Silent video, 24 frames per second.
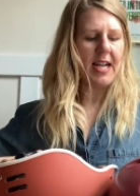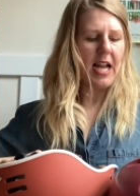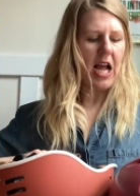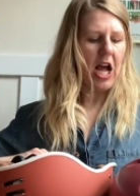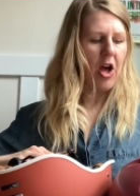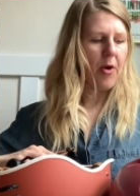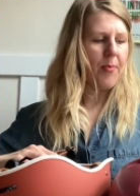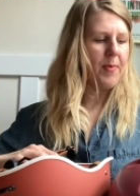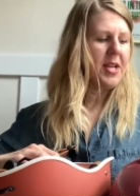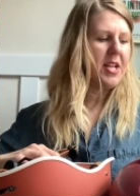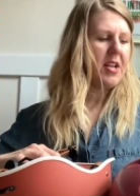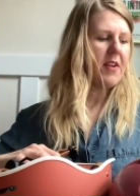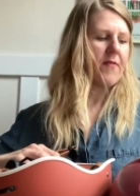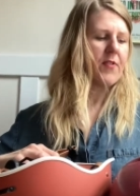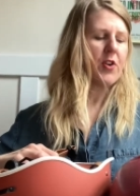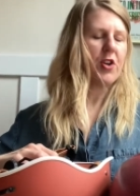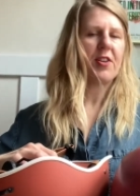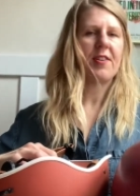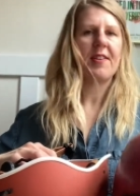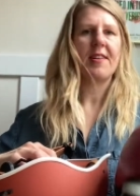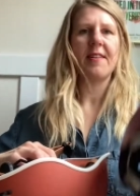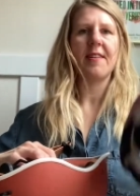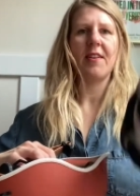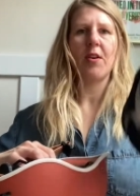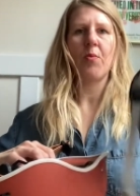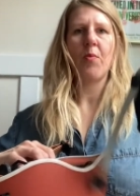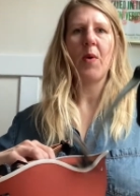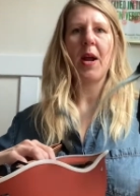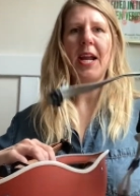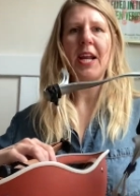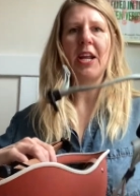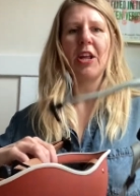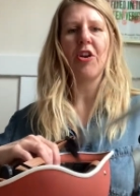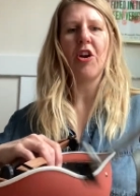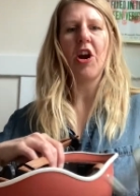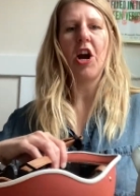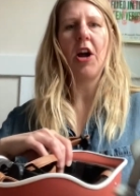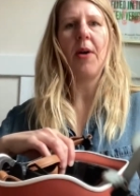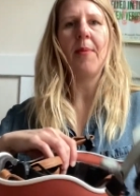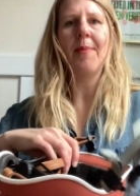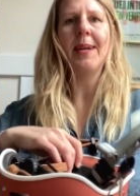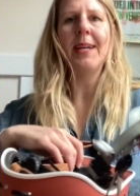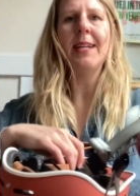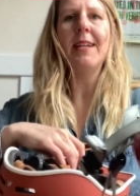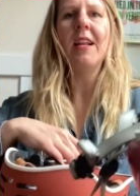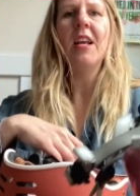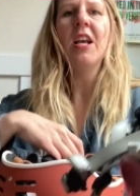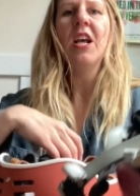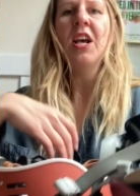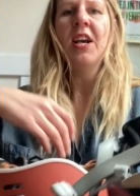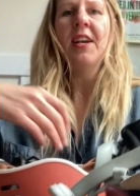helmet versus a regular helmet.